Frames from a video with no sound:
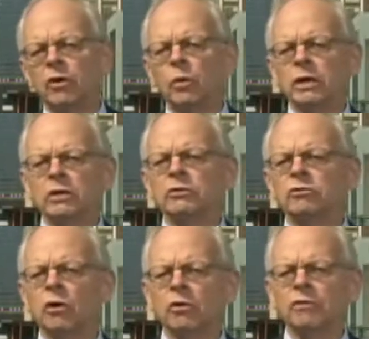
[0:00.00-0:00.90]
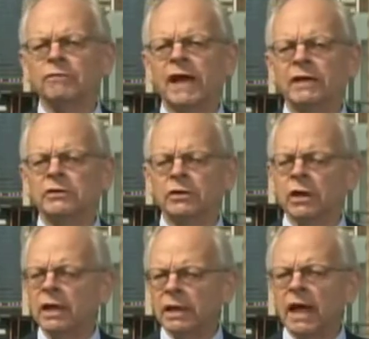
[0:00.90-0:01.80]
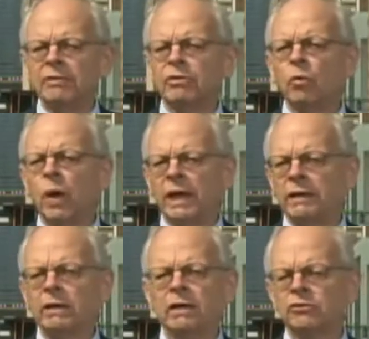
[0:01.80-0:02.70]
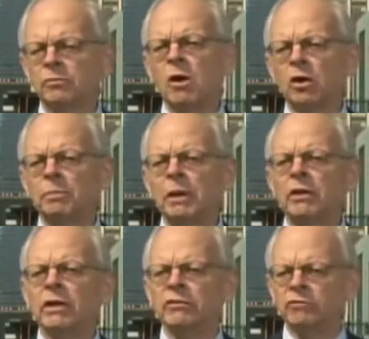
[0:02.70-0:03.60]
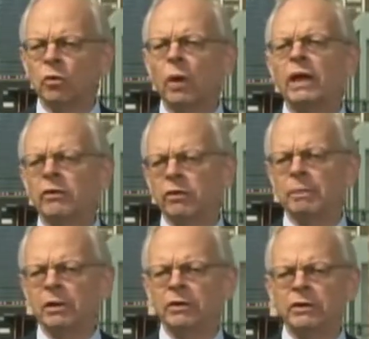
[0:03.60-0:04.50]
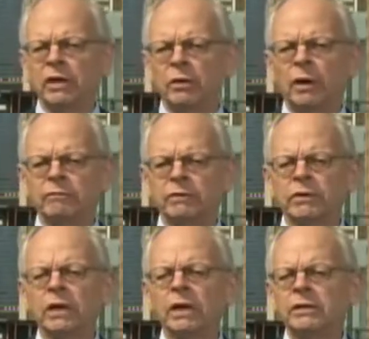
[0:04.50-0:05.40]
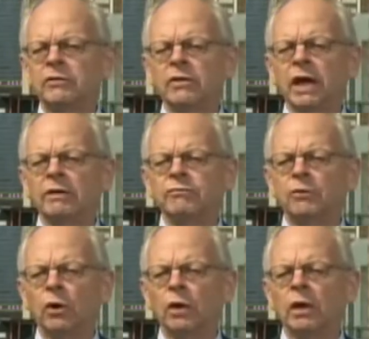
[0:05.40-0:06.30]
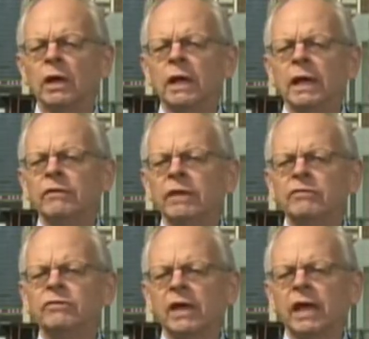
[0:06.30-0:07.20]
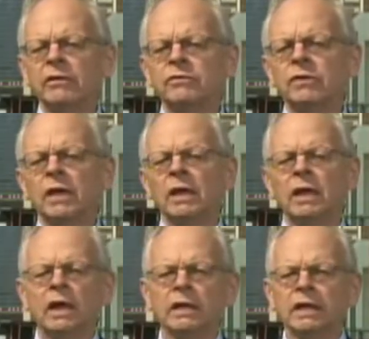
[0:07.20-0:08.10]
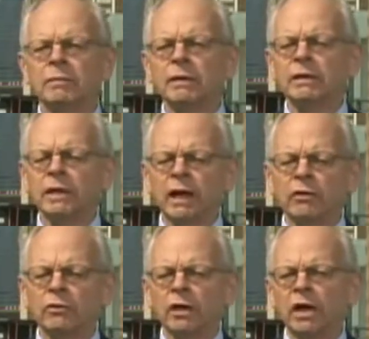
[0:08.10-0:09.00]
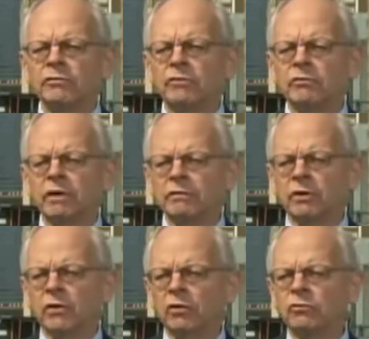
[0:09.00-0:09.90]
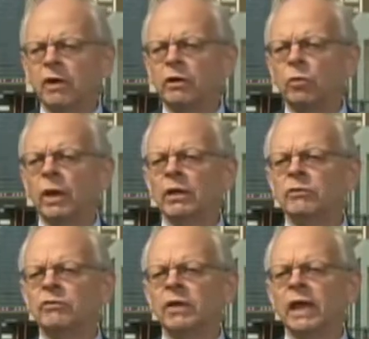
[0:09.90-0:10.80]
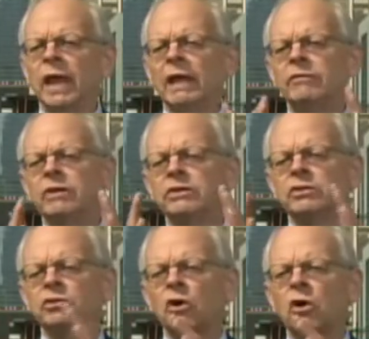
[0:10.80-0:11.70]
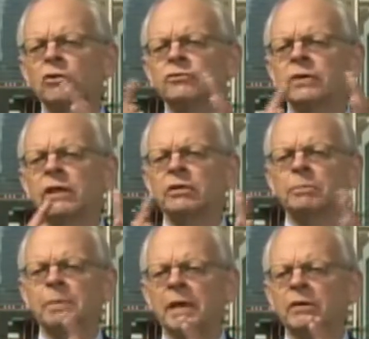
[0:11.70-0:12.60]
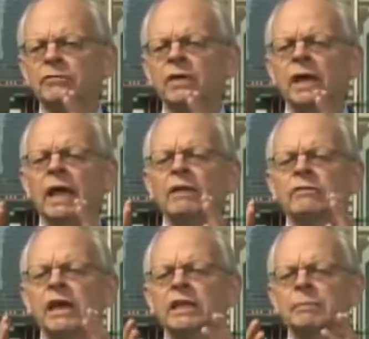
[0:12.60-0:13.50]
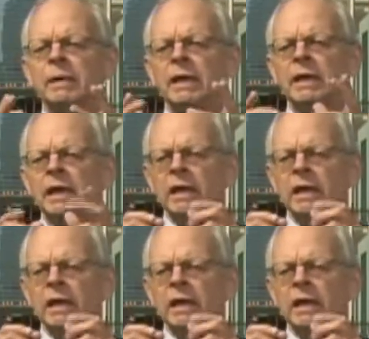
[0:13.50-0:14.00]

are what control the factor, not the weight. Smaller building is the weight of the building that you have to design for. In this case, coming down the Hudson River, those great winds, and such a tall, slender piece has got to be